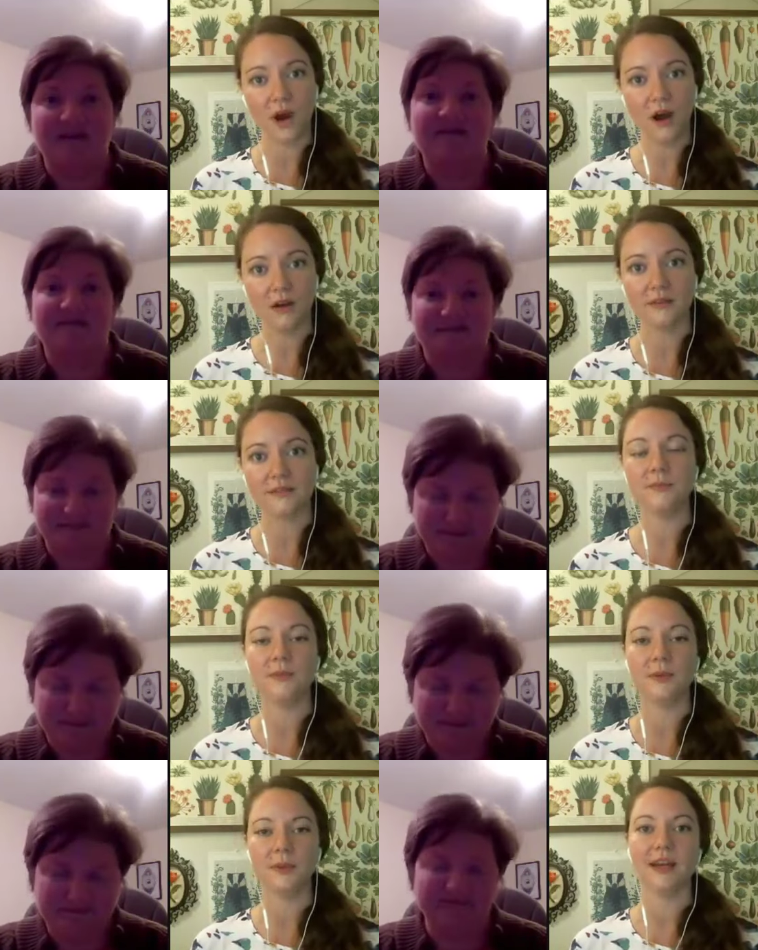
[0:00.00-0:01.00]
Speaker 1: wrong
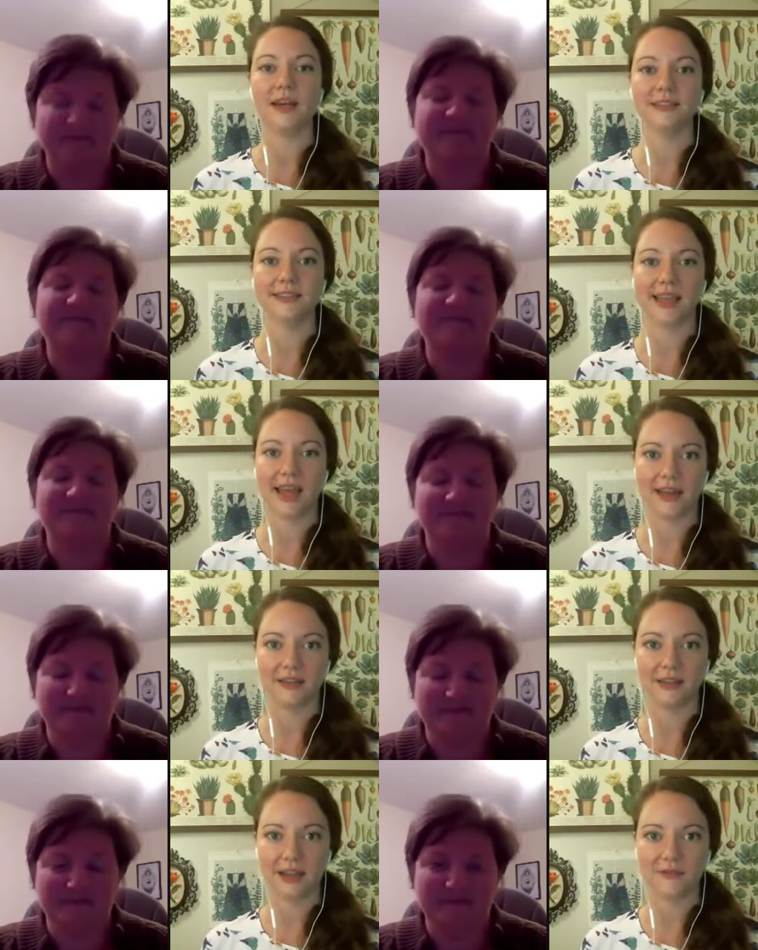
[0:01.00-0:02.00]
simply because they
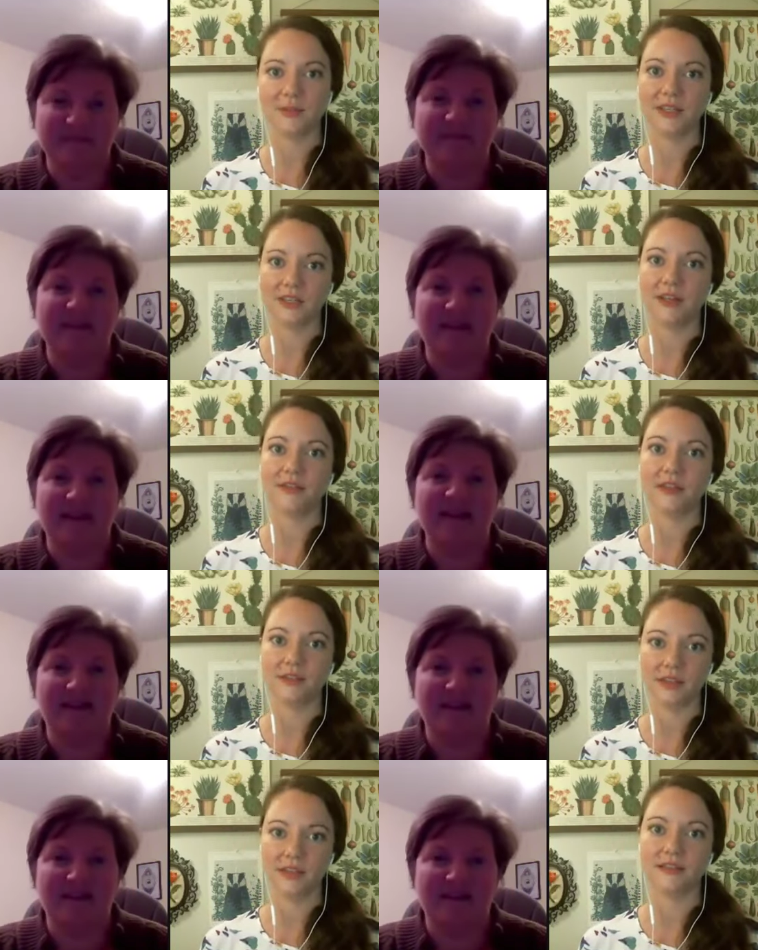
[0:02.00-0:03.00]
hadn't ever been taught that
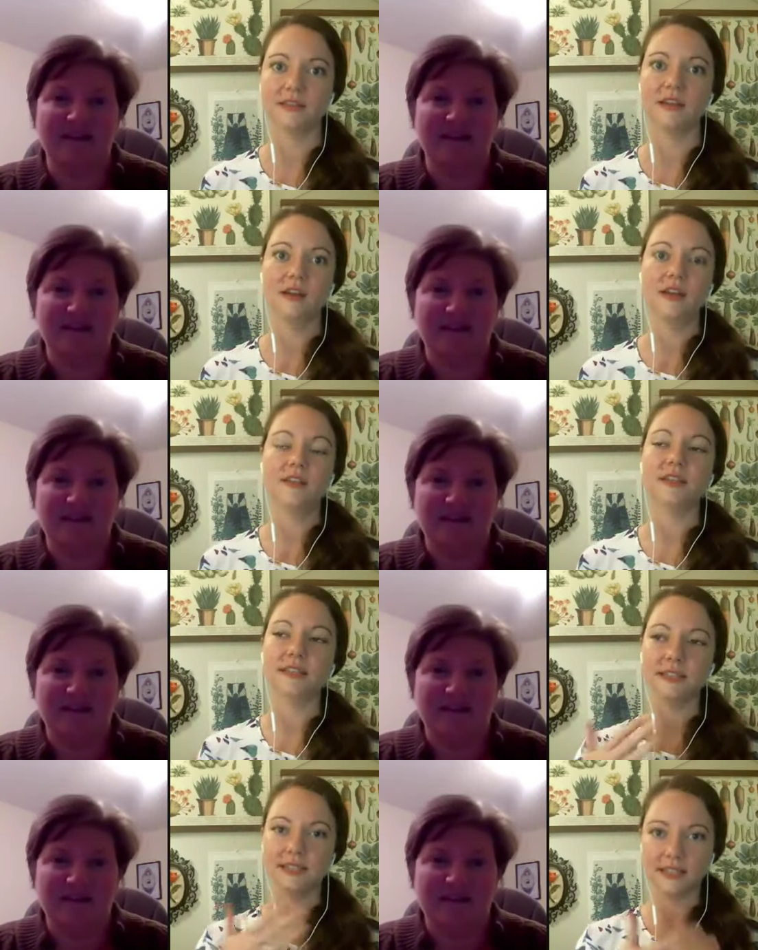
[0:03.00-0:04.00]
these this
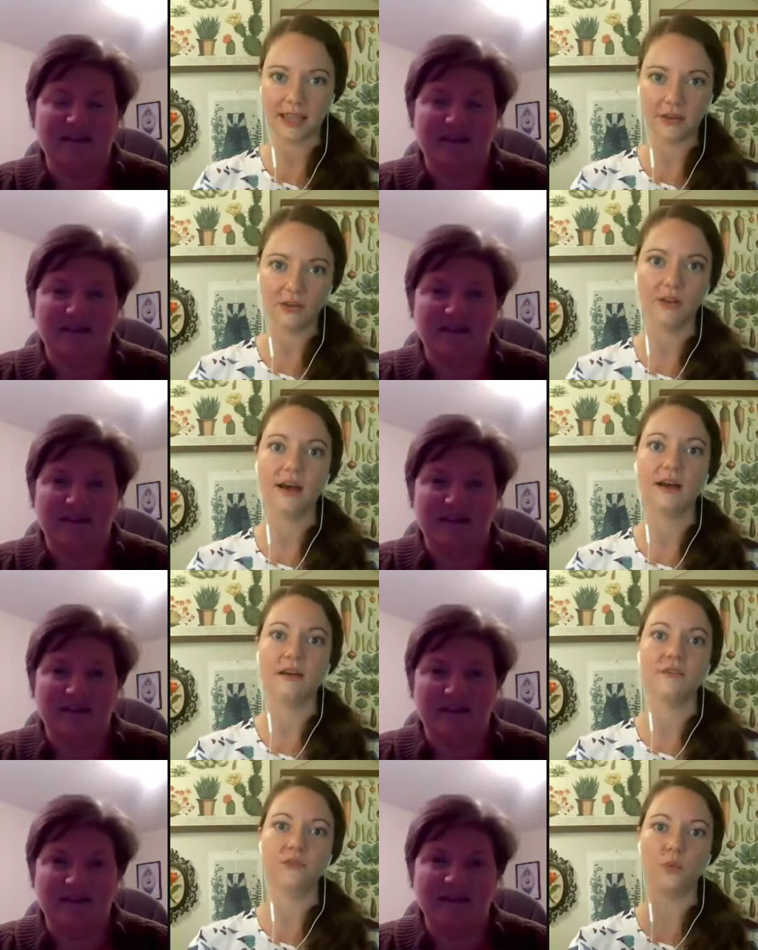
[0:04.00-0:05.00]
is the cycle
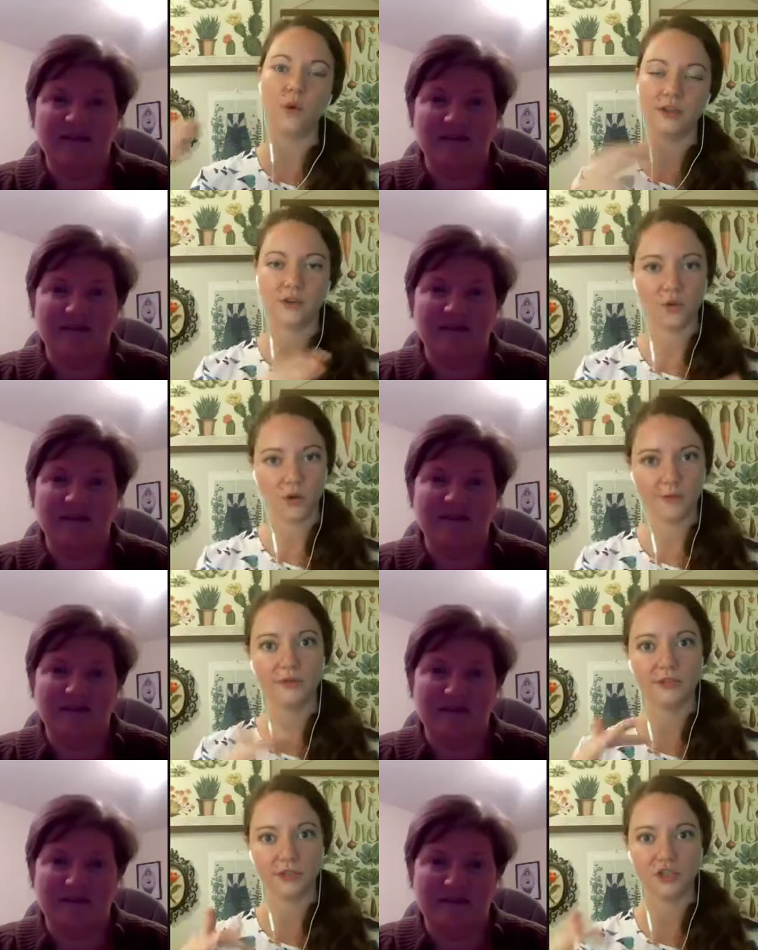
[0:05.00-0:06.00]
of what your
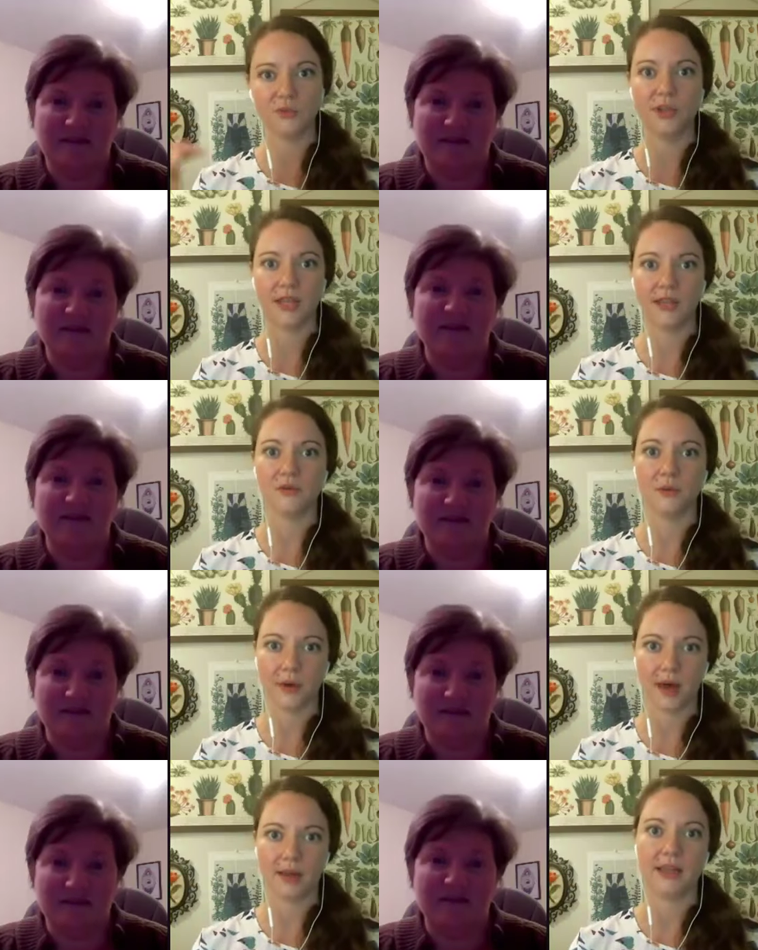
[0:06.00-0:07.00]
hormones are doing in your
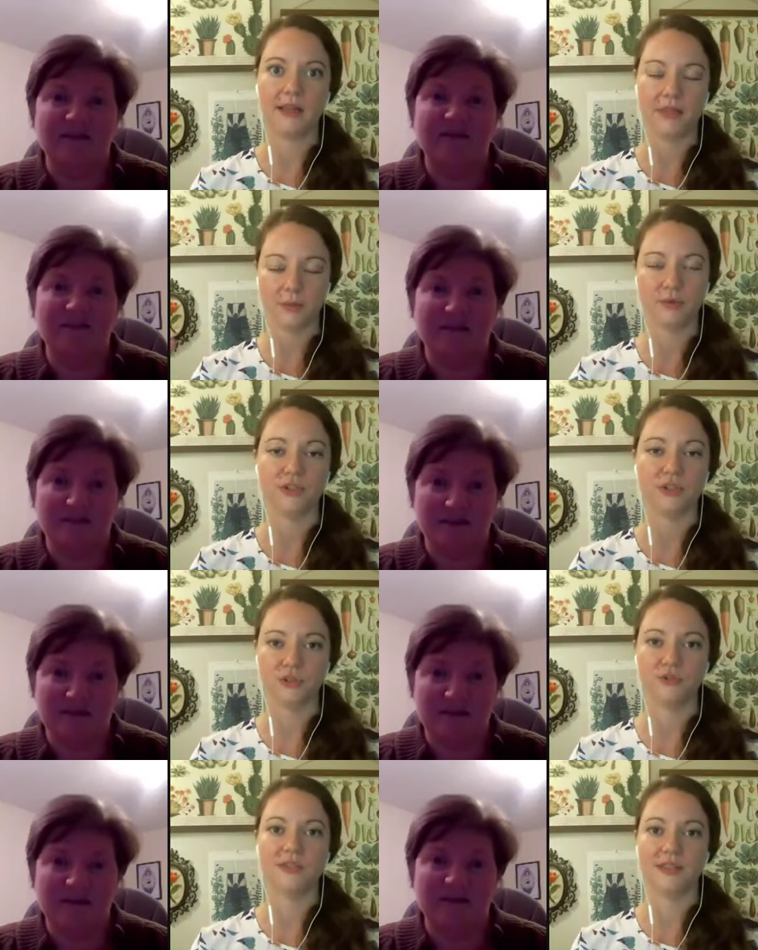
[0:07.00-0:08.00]
body that
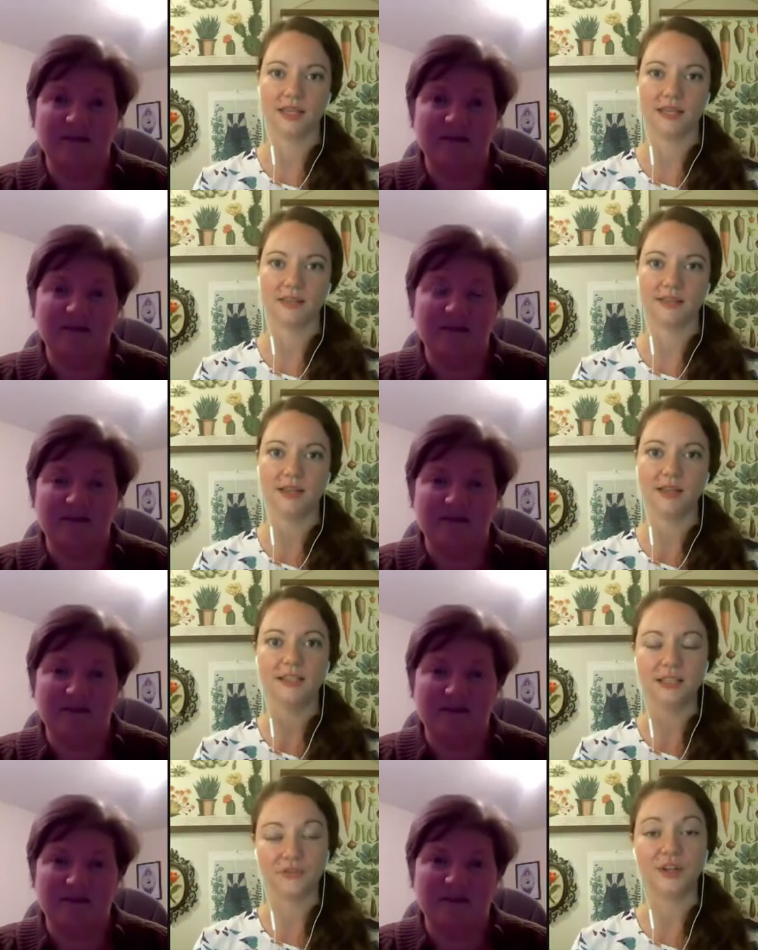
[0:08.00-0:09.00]
produce these
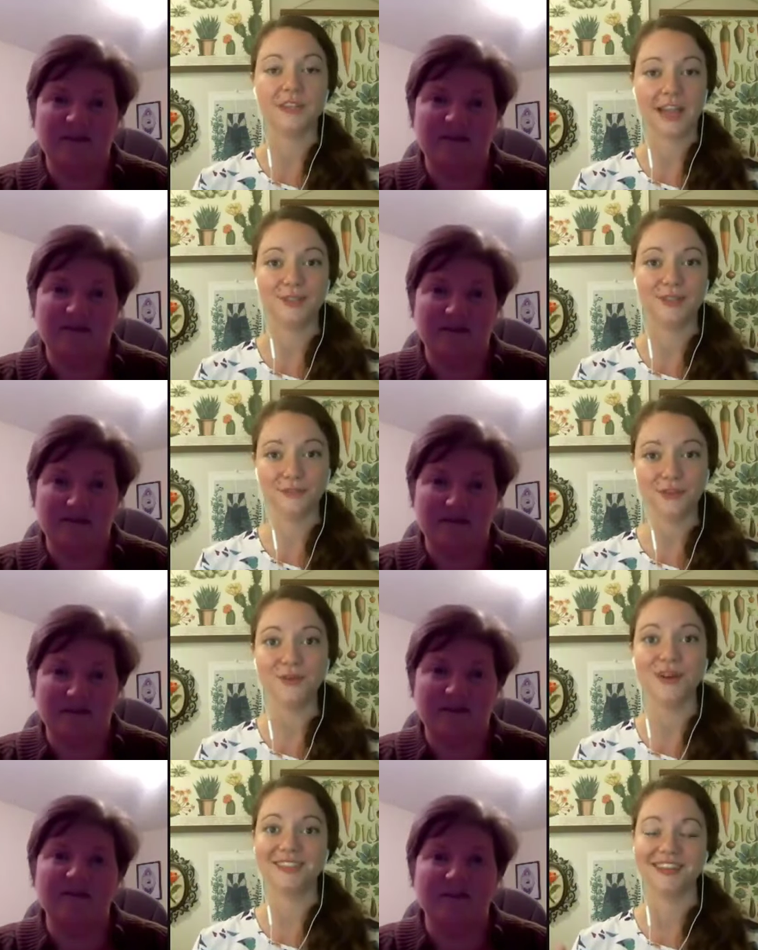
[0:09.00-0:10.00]
different types of
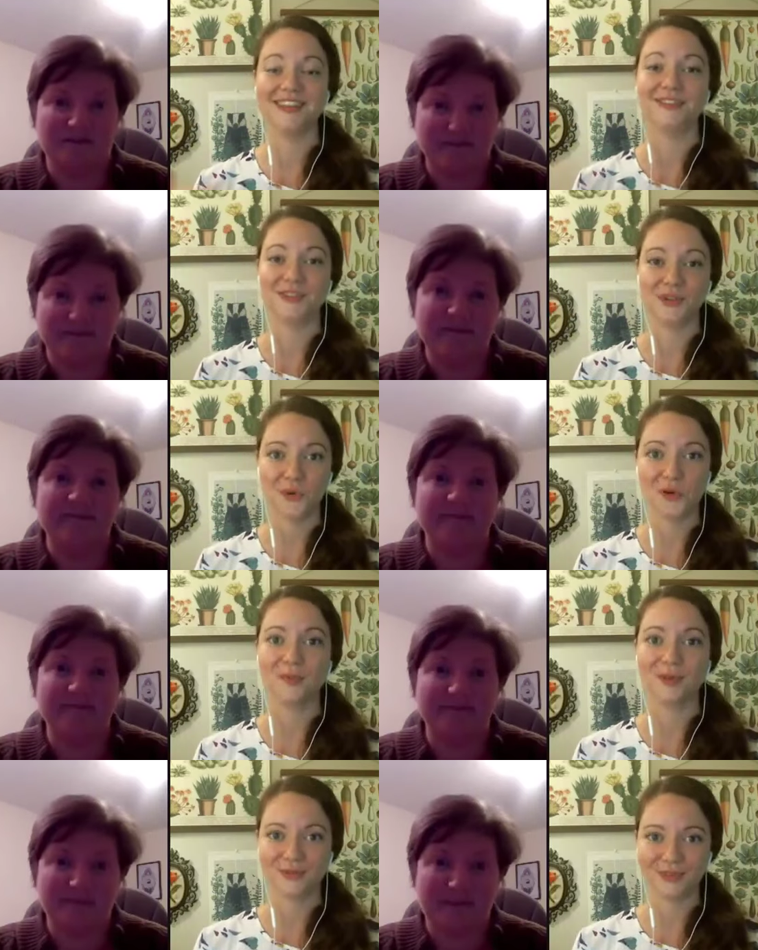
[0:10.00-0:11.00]
fluids and it is a
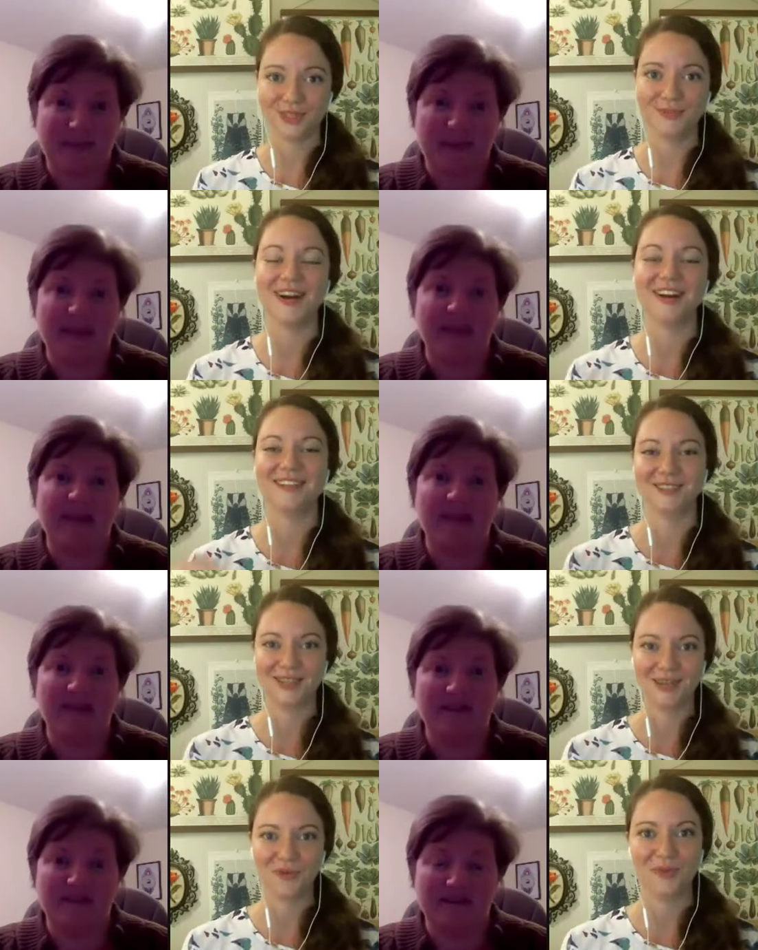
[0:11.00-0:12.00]
normal response it's
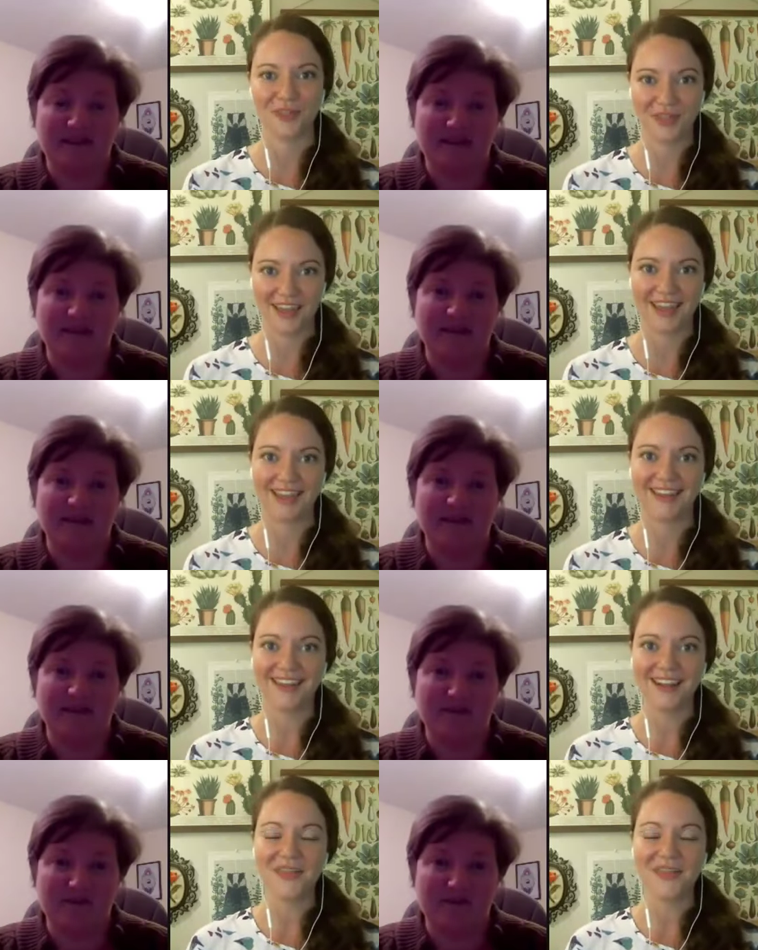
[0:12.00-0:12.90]
a normal thing